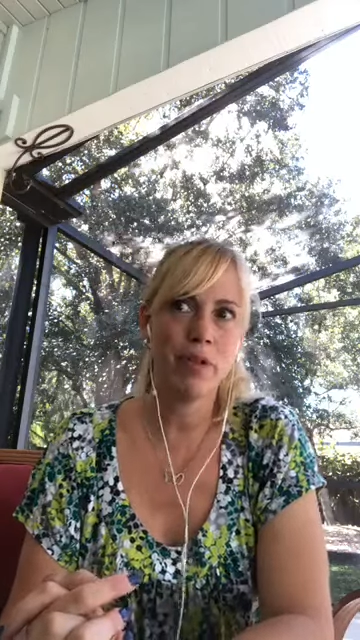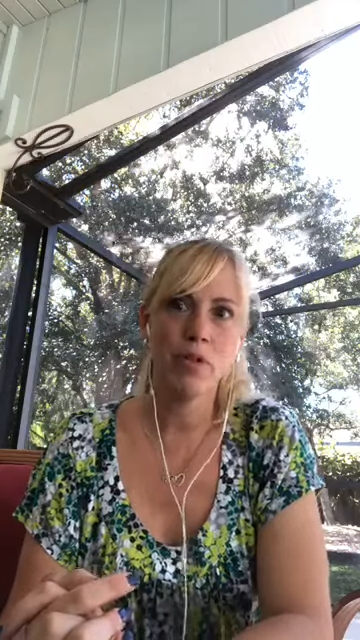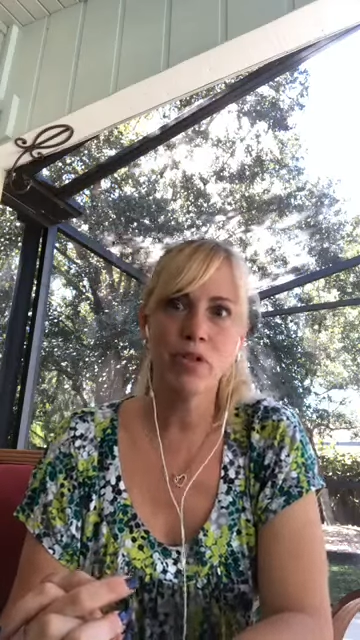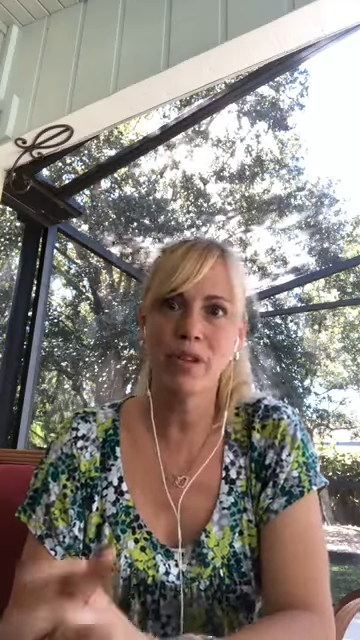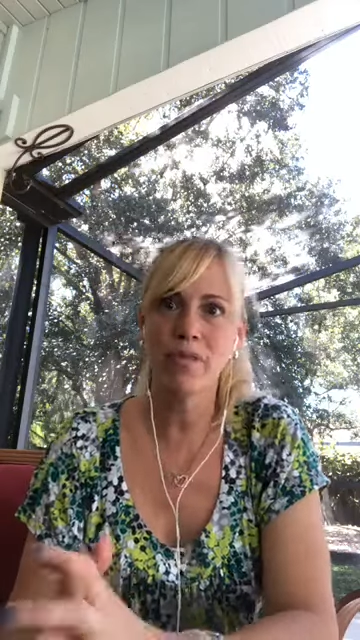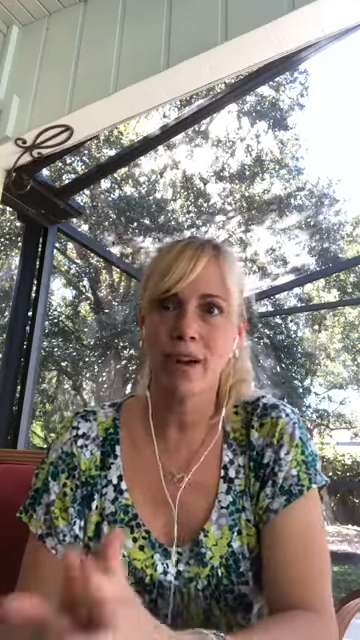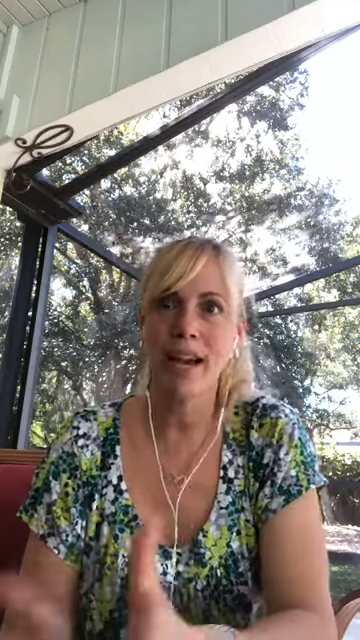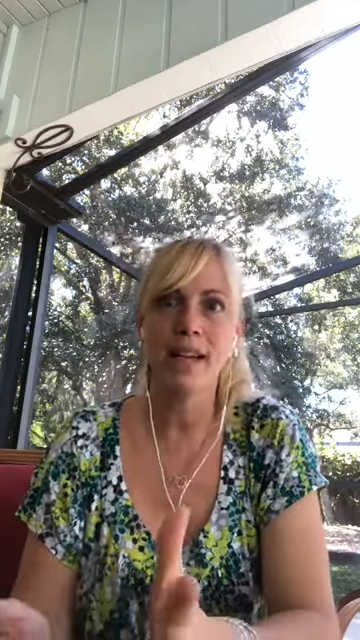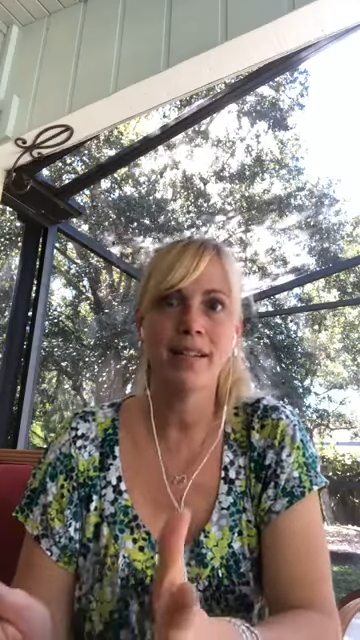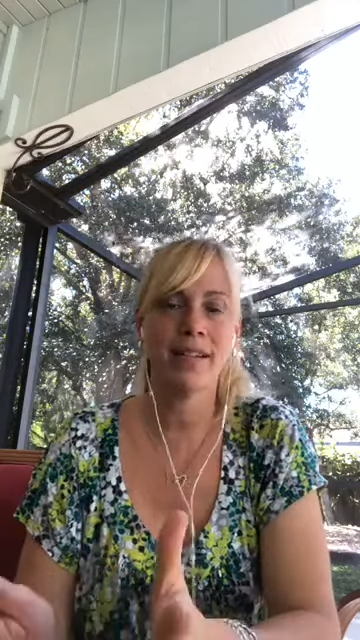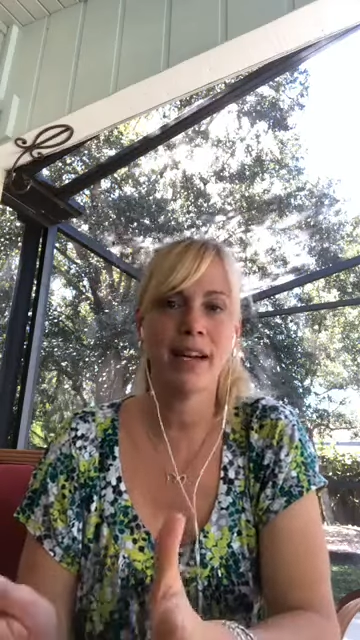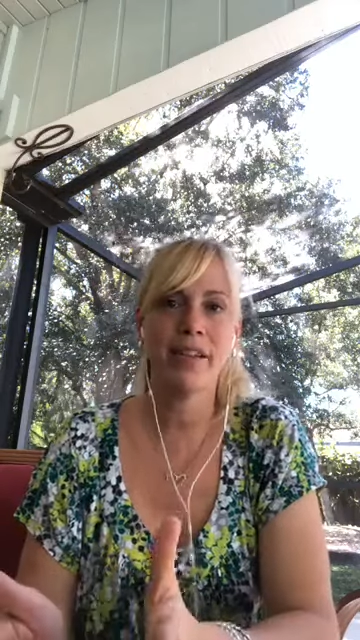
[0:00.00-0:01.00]
usually right
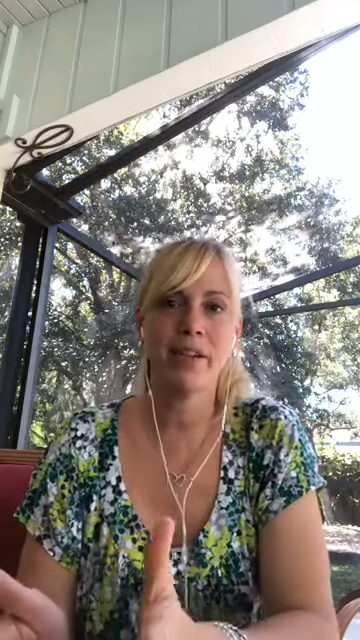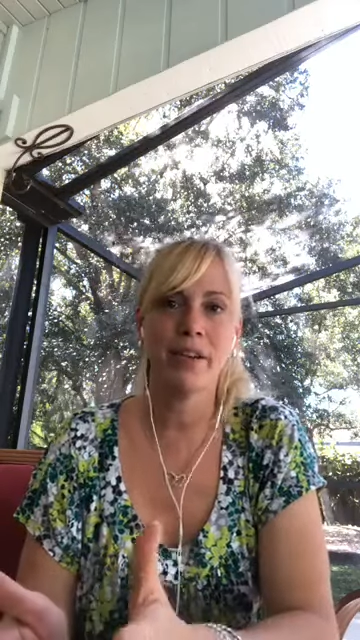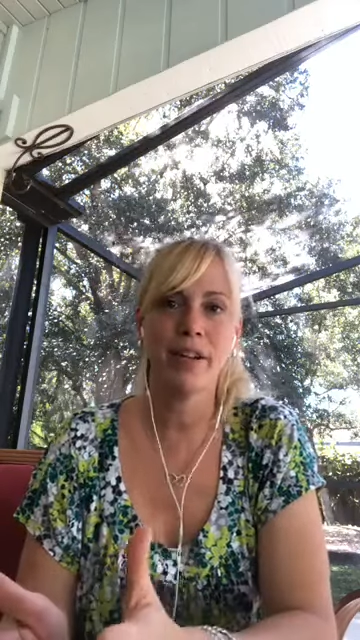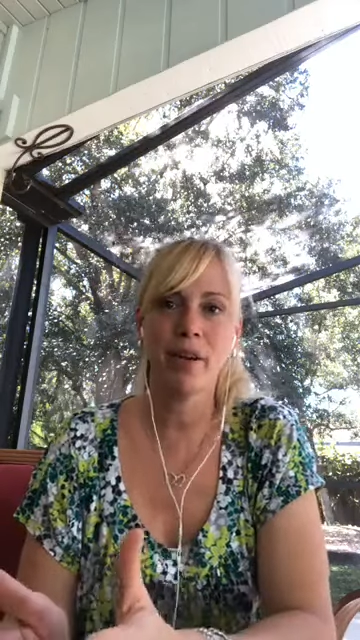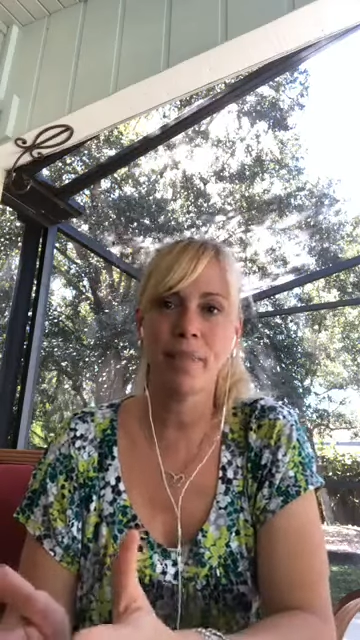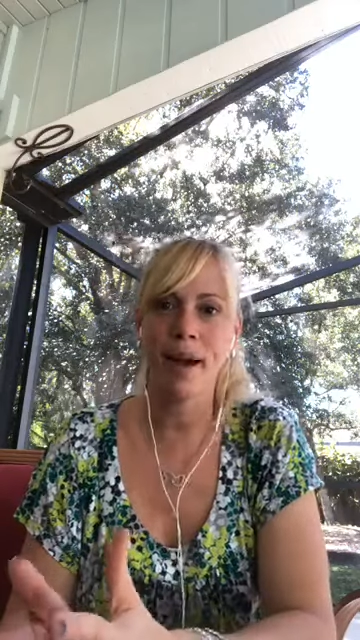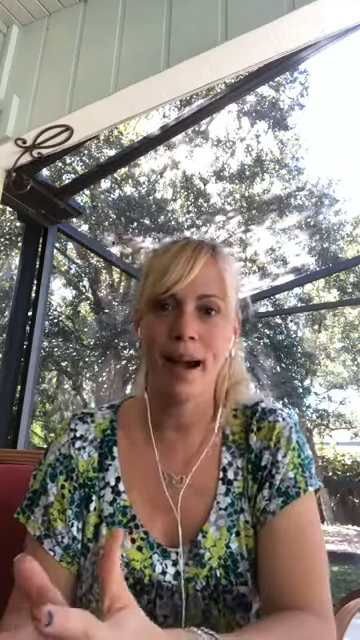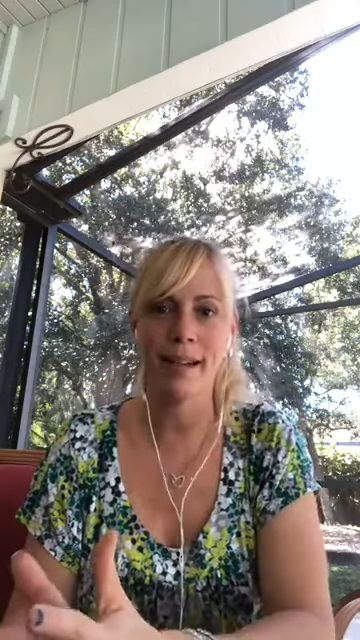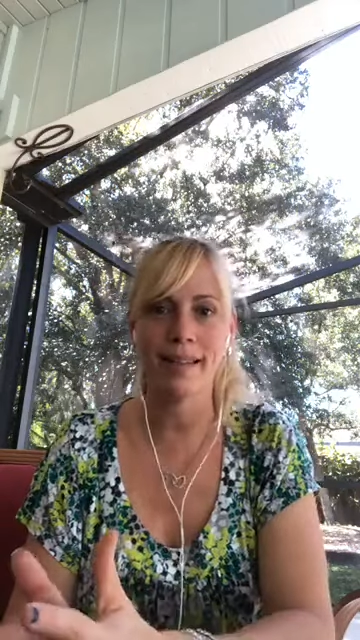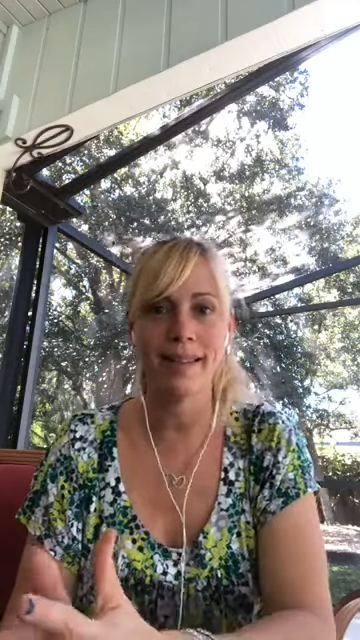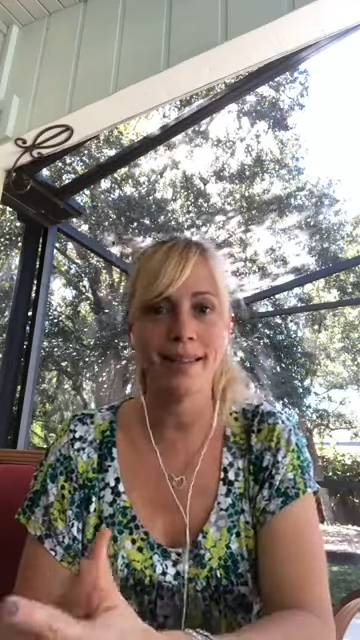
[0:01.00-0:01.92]
outside their litter box,